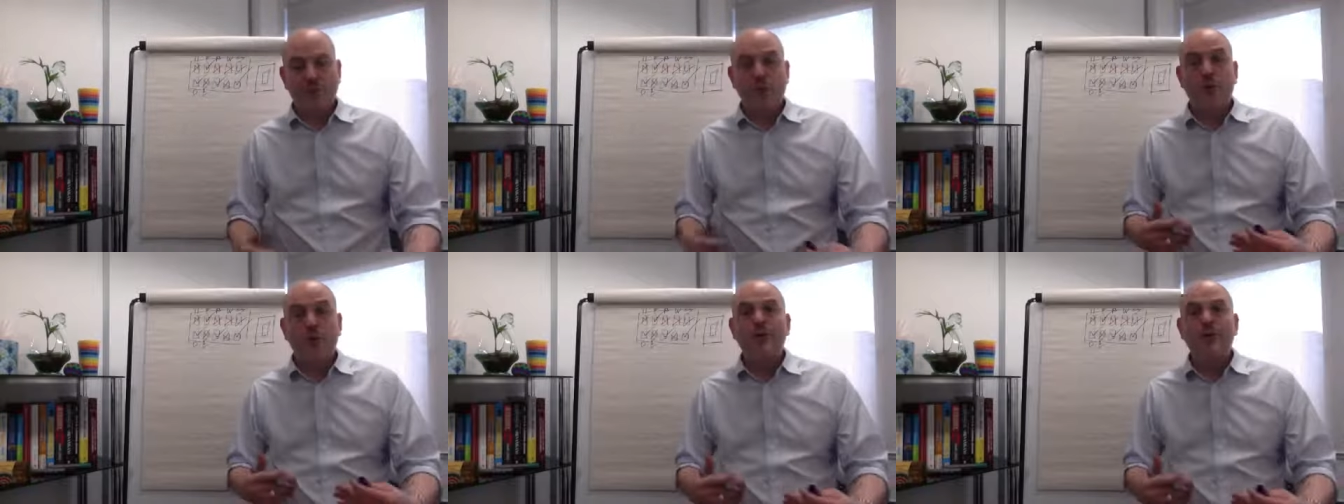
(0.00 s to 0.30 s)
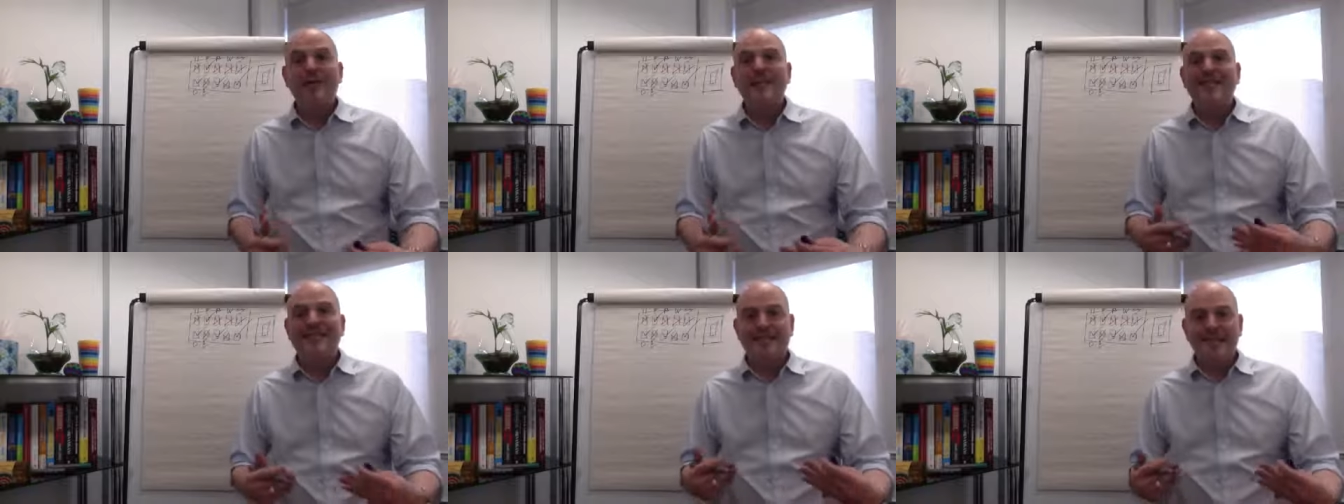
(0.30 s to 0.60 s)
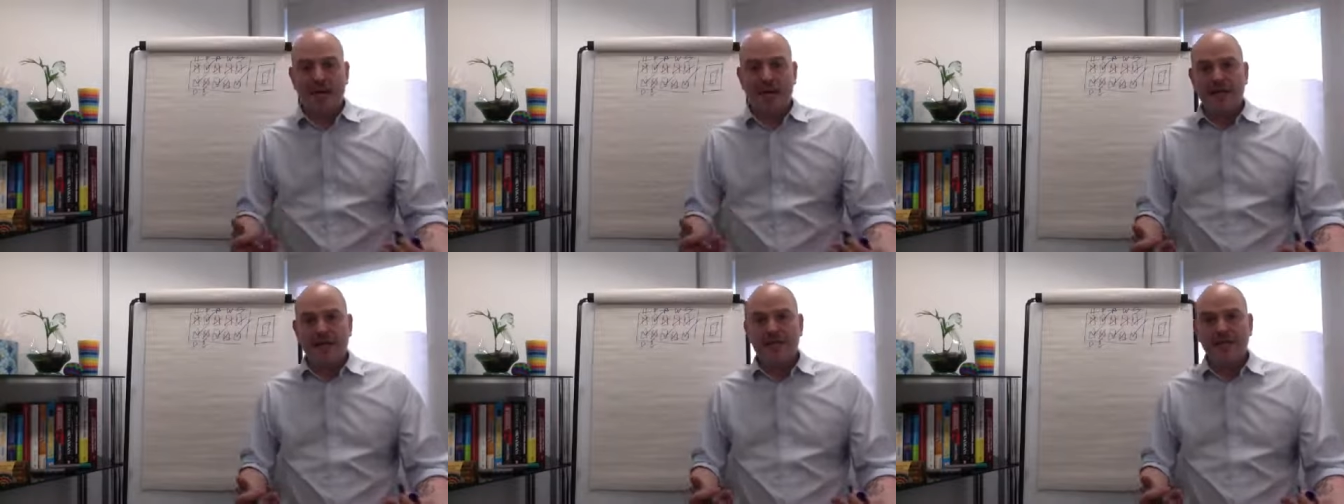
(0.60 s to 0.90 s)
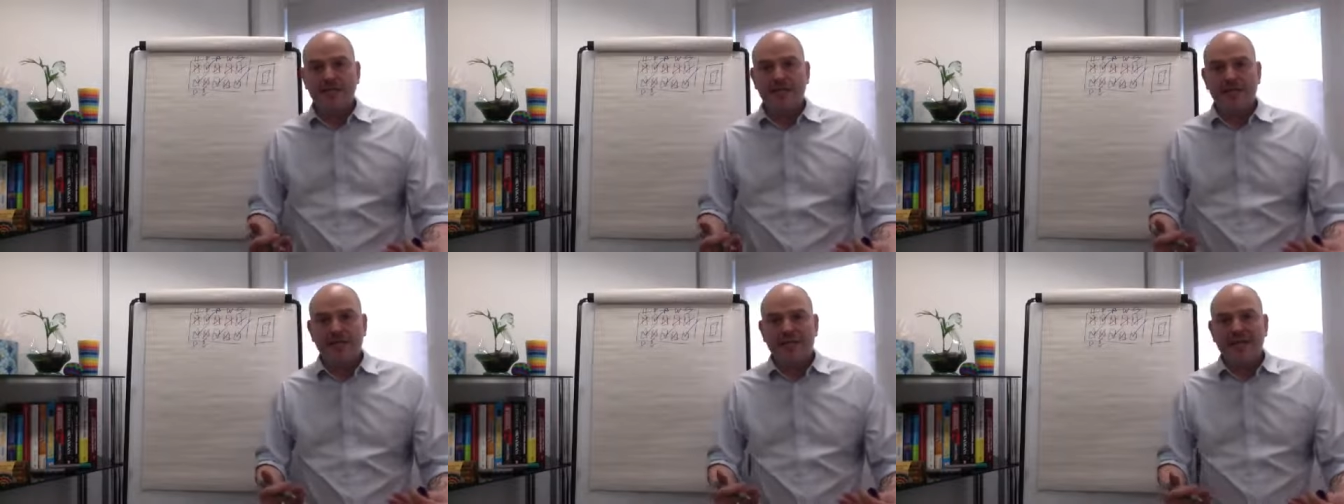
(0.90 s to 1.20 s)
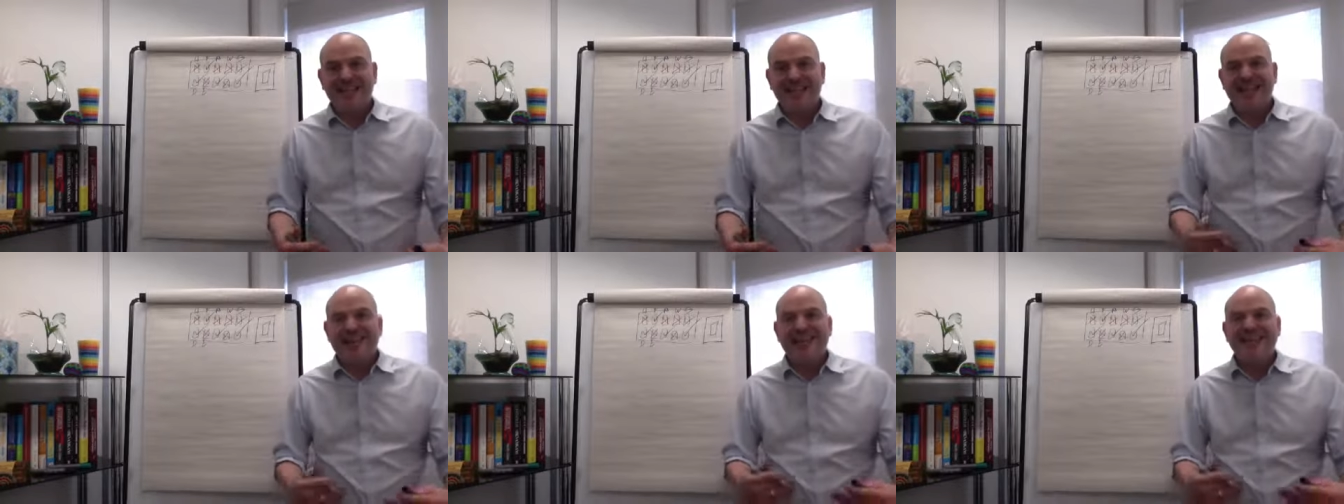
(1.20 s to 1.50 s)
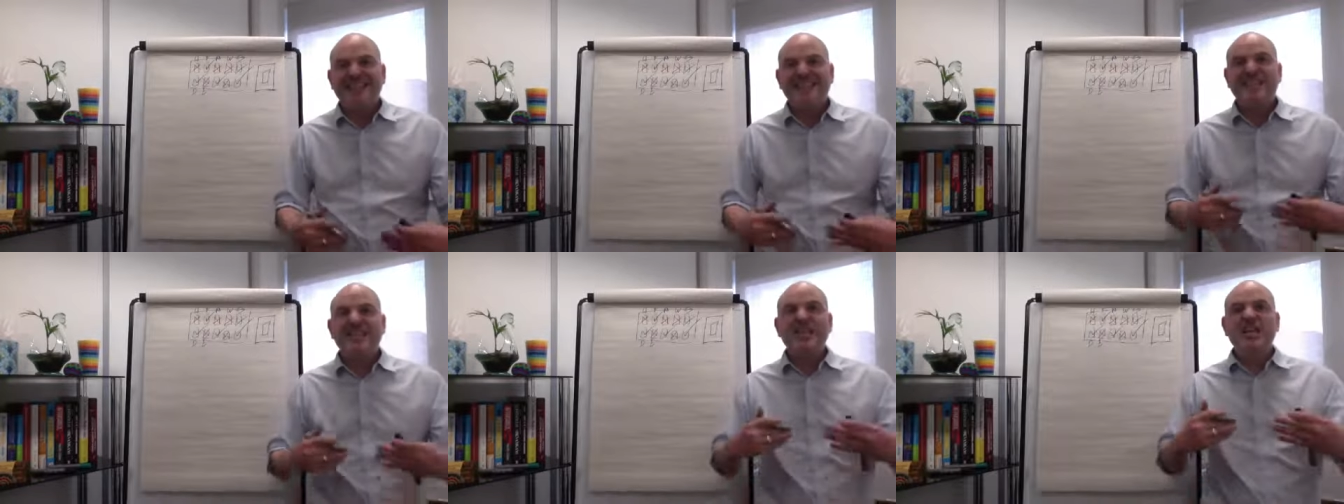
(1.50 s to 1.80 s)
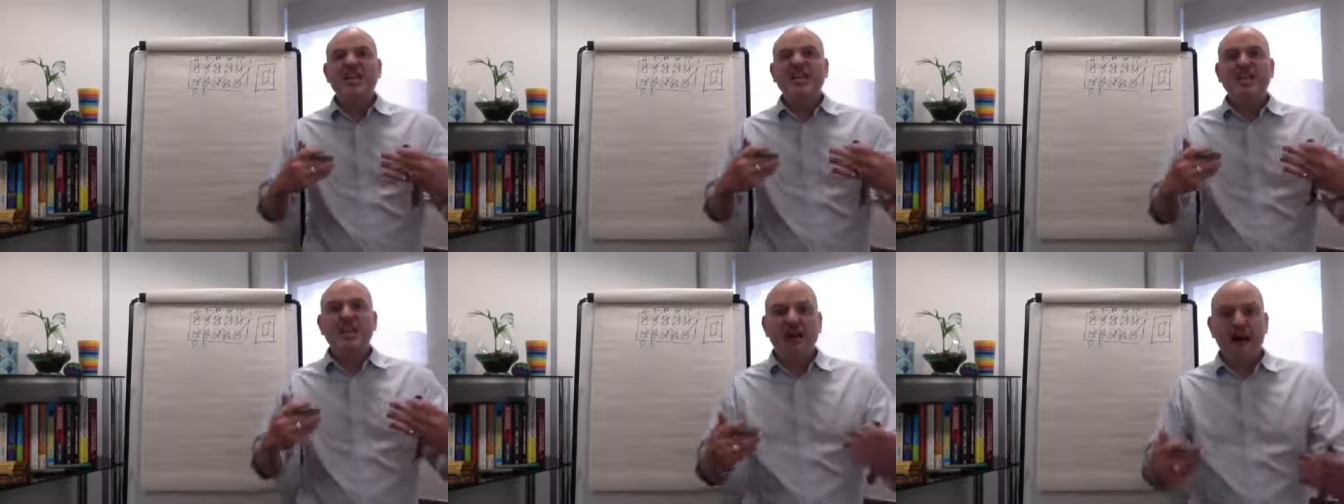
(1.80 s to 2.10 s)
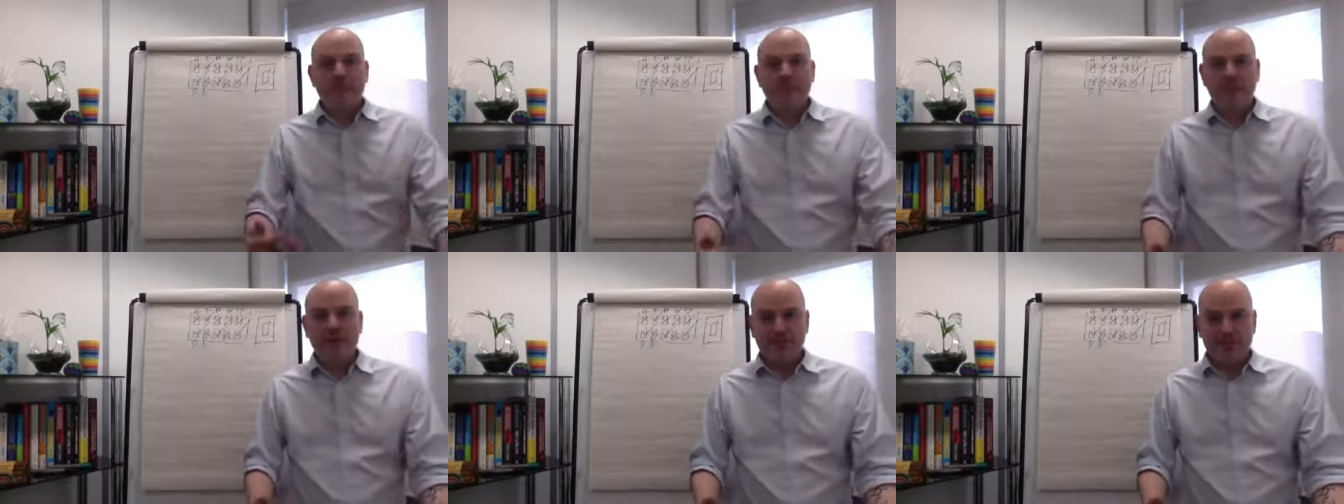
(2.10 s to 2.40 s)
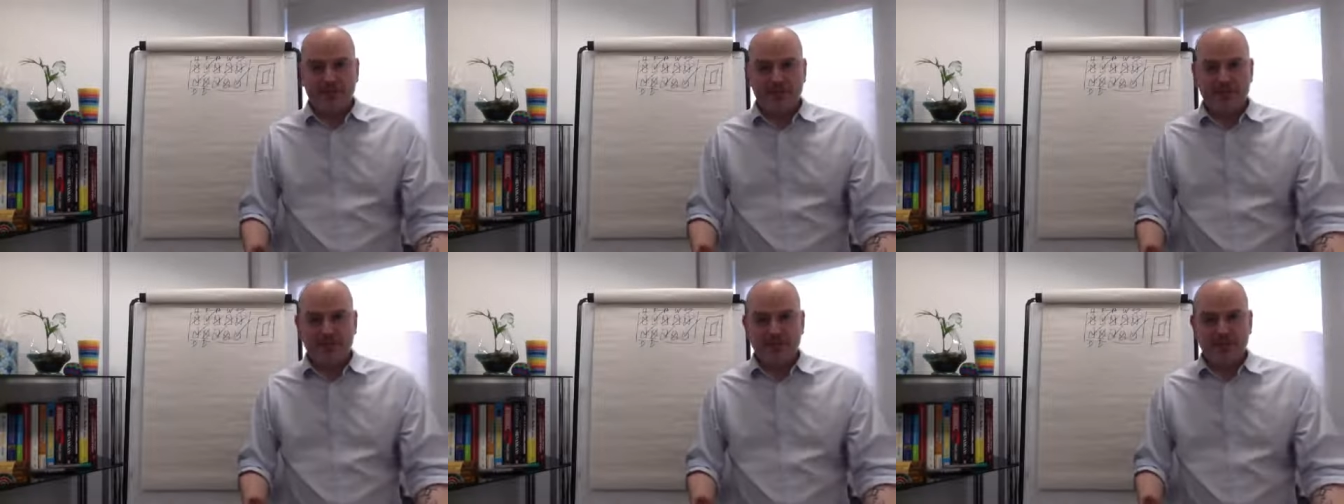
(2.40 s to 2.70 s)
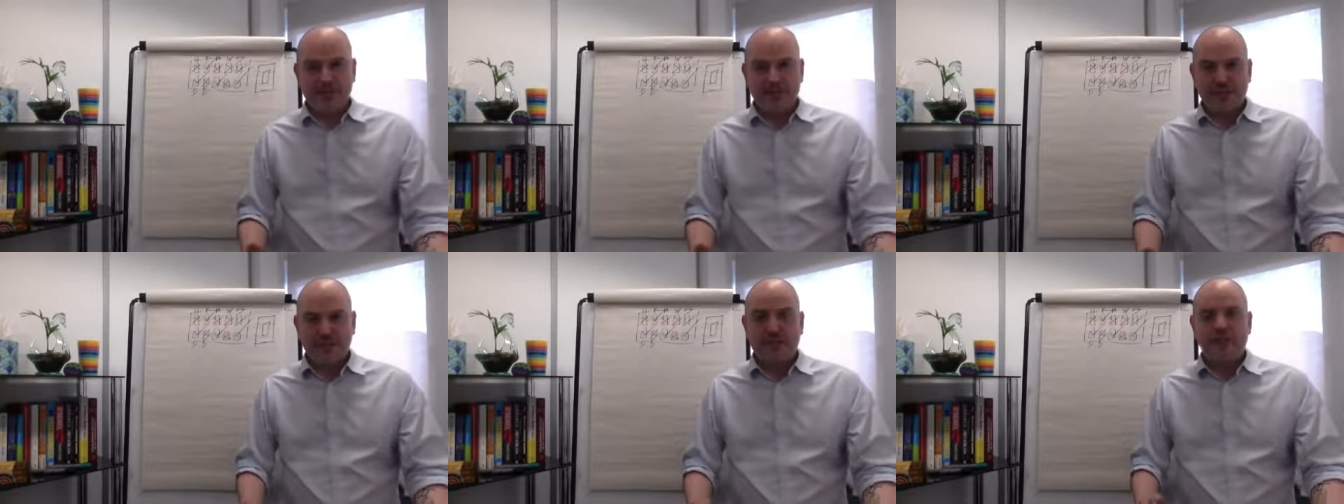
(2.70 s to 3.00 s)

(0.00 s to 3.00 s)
All it does is numb us